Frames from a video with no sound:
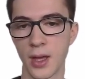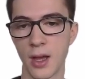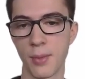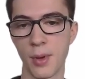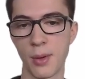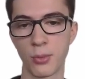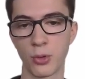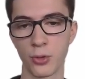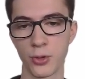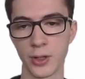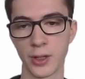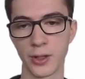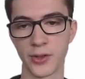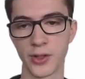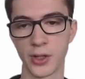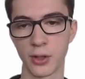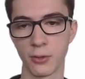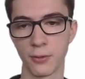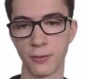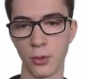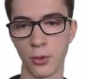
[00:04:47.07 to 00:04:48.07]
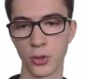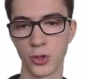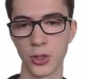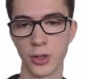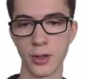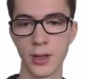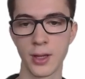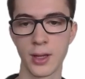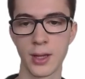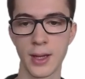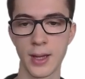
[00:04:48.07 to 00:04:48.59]
I'm importing a single
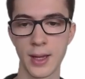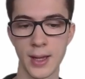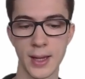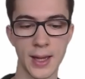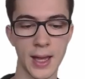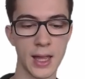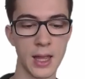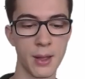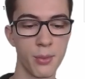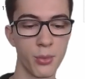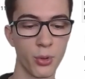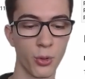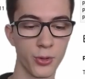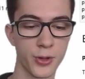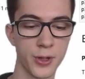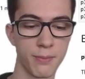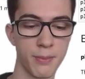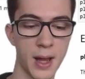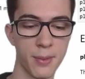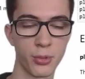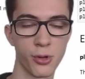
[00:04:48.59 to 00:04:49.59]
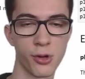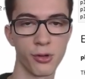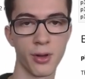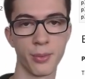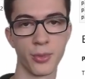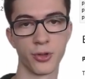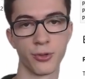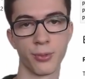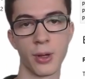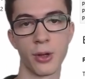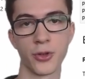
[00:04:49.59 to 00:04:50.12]
function. And importing
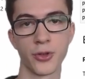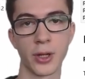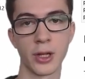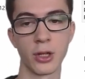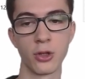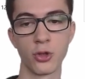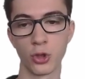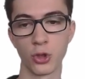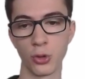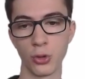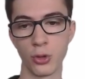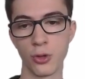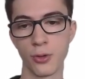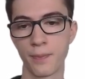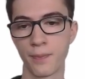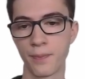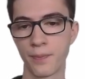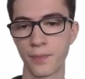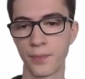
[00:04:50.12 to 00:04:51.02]
matplotlib as well, so I can show you.